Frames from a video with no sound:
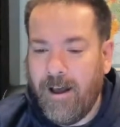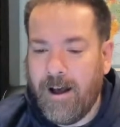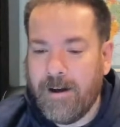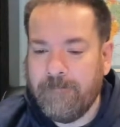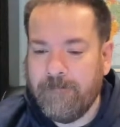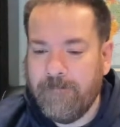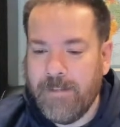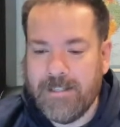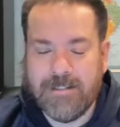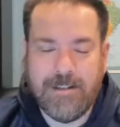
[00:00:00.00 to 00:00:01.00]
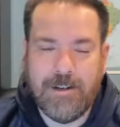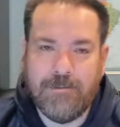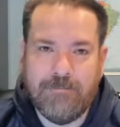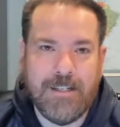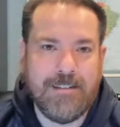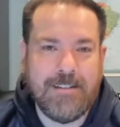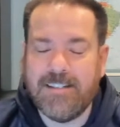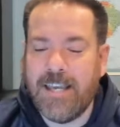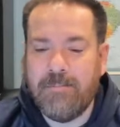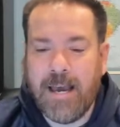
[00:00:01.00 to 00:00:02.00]
And so
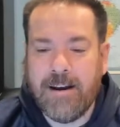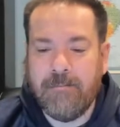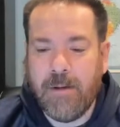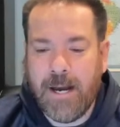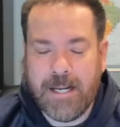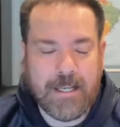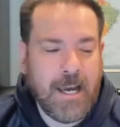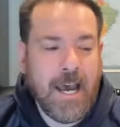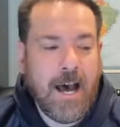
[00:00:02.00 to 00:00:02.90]
just keep that in mind.